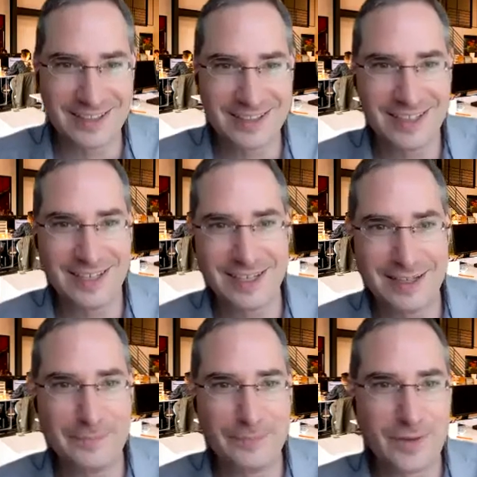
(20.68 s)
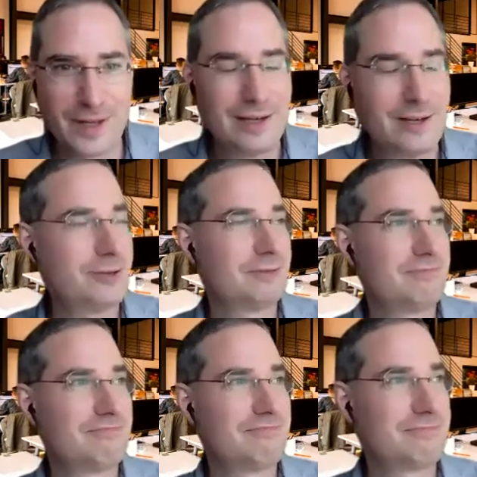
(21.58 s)
Oh,
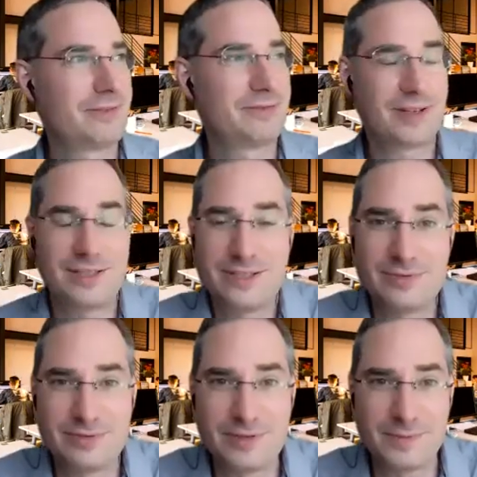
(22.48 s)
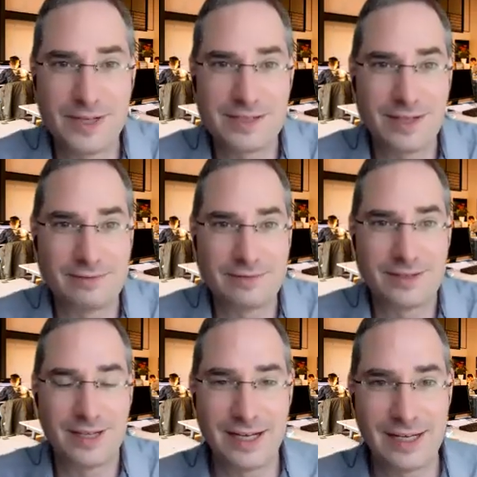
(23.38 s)
I forgot to introduce myself.
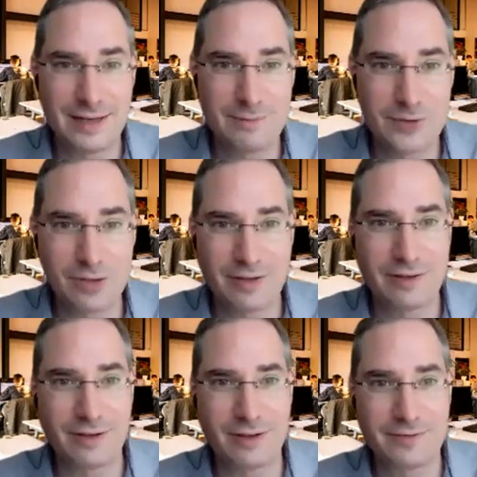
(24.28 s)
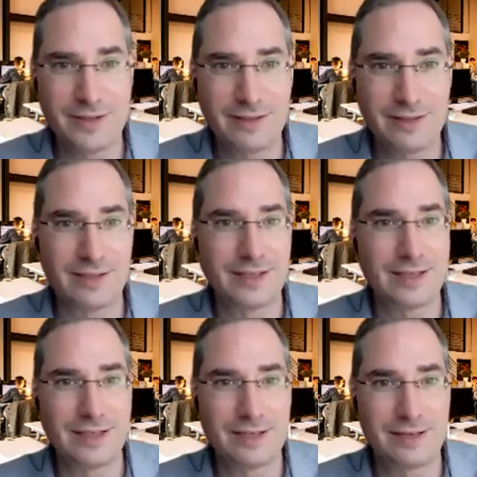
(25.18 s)
I am Jonathon Narvey,
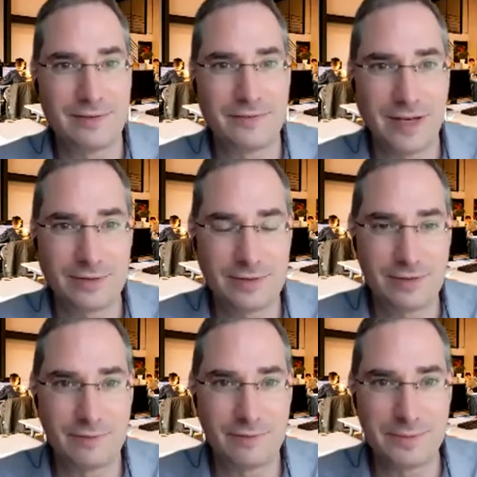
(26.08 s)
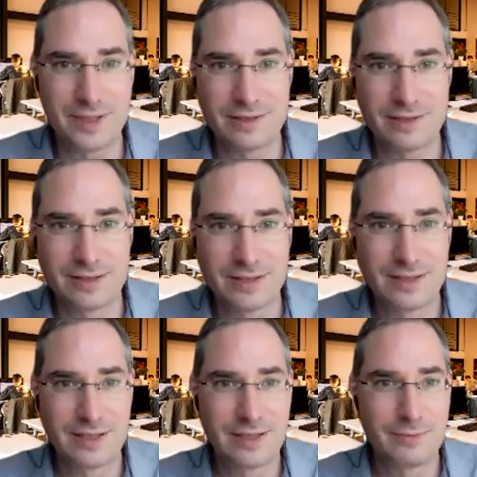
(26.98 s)
the founder of Mind Meld
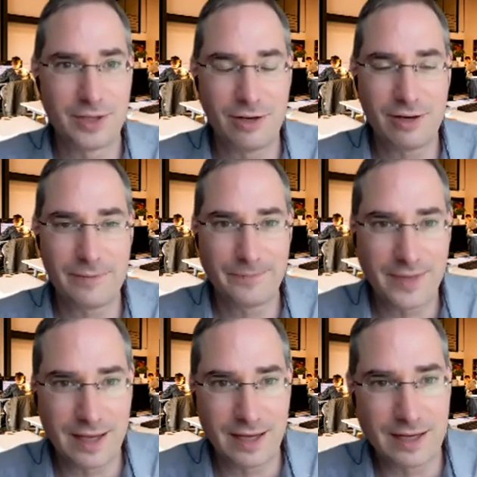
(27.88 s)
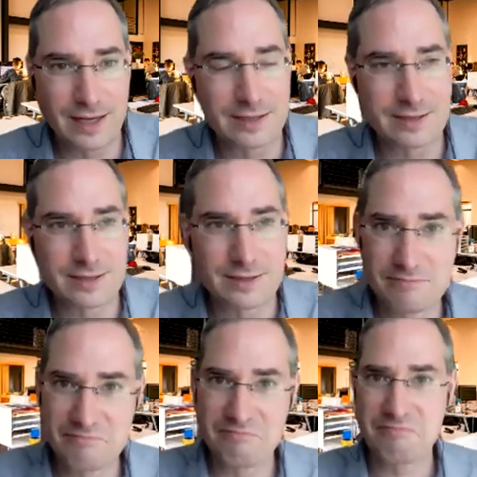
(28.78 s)
PR and
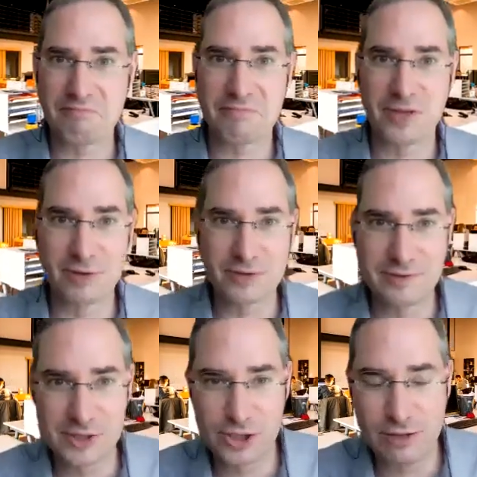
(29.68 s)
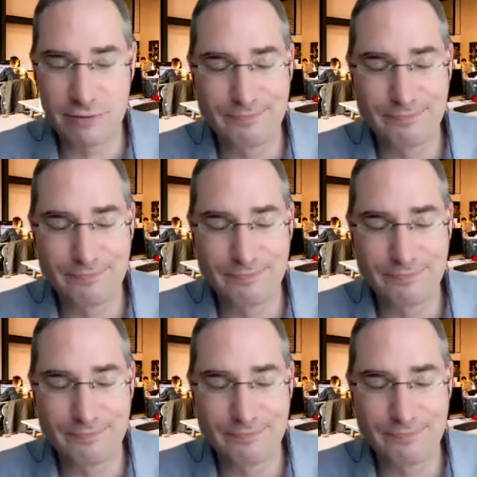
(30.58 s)
the host of this show.